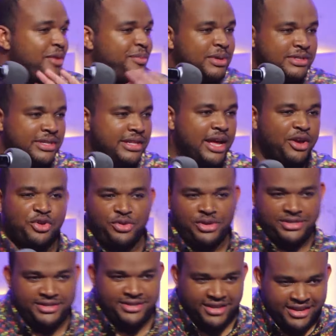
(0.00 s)
100%
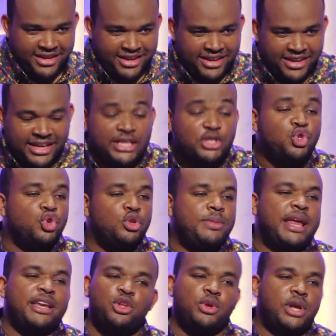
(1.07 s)
accuracy. He
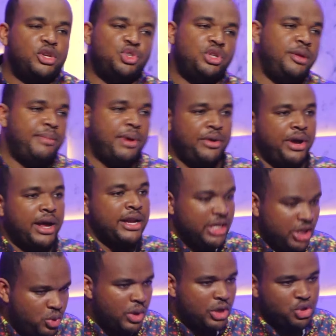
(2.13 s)
told me, I knew that I shouldn't marry.
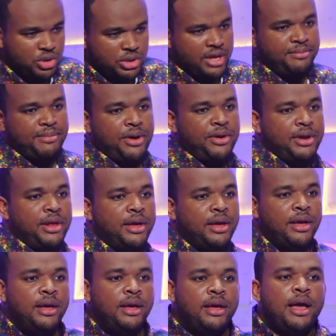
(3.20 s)
I knew I shouldn't have married
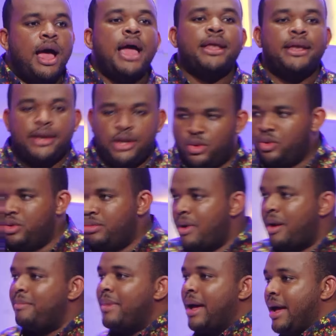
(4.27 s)
him. I
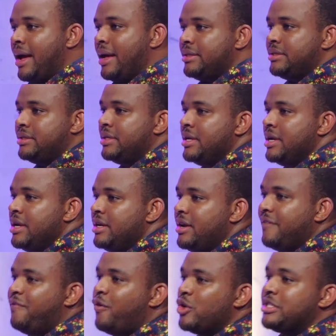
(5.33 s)
knew, but my heart,
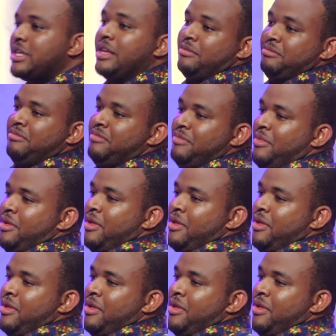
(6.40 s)
the foreskin,